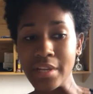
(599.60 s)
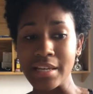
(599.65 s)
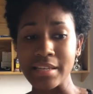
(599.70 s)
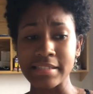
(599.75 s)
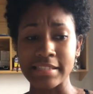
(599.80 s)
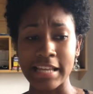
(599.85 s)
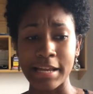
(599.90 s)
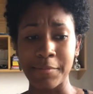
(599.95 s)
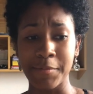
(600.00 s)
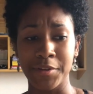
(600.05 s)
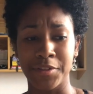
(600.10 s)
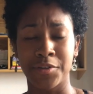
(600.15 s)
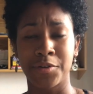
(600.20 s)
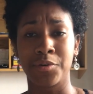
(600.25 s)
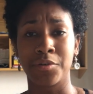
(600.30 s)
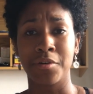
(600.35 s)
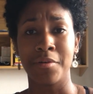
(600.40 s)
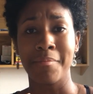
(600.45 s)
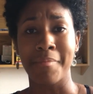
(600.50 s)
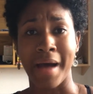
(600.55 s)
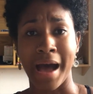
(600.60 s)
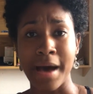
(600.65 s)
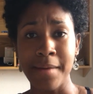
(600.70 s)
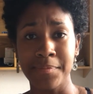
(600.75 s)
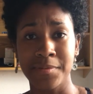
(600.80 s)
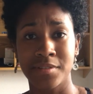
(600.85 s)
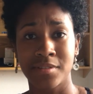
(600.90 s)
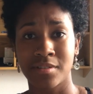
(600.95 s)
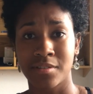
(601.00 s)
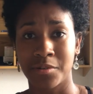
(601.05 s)
Same with Google
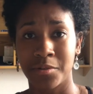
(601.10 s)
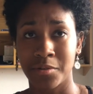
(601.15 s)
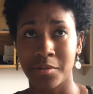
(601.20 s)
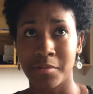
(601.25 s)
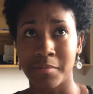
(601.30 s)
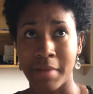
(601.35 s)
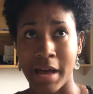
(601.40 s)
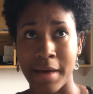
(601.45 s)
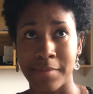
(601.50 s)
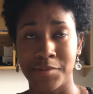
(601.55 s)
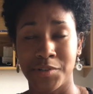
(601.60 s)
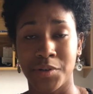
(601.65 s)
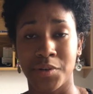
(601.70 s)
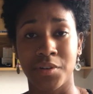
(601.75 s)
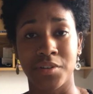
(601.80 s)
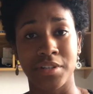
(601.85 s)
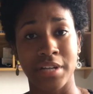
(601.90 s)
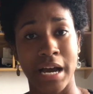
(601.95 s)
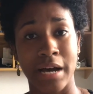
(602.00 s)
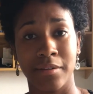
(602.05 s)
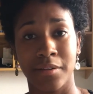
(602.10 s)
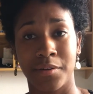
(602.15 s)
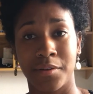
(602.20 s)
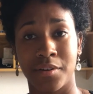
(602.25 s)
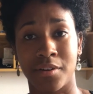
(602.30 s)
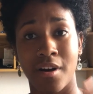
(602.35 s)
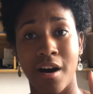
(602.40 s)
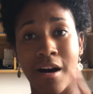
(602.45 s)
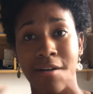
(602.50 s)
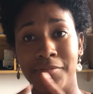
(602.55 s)
Maps. Google Maps, you can download
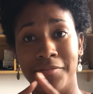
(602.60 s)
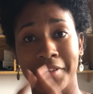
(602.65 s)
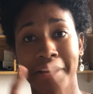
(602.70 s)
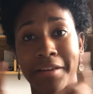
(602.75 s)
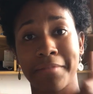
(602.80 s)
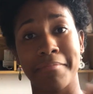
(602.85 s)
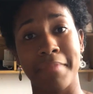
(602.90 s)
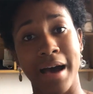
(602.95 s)
an offline